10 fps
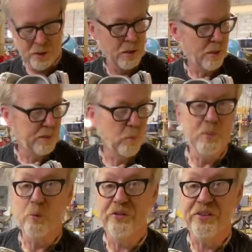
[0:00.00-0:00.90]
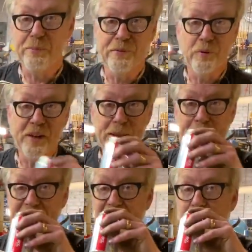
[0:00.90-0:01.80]
Uh, one more sip before I get
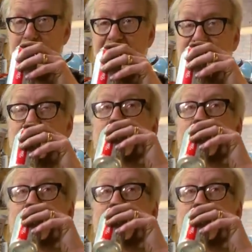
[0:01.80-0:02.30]
back in the mask.